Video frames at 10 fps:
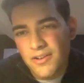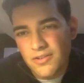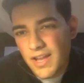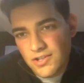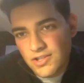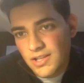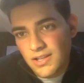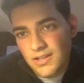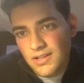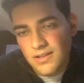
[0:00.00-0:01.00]
good
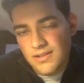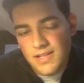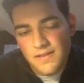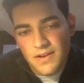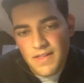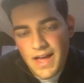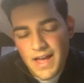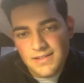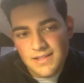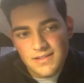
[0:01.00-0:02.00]
energy and stuff like that
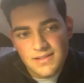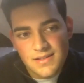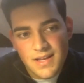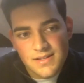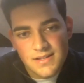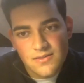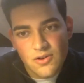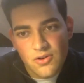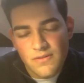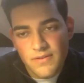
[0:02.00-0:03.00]
has its
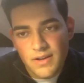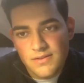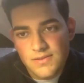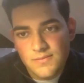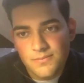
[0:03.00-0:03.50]
knock-on effects.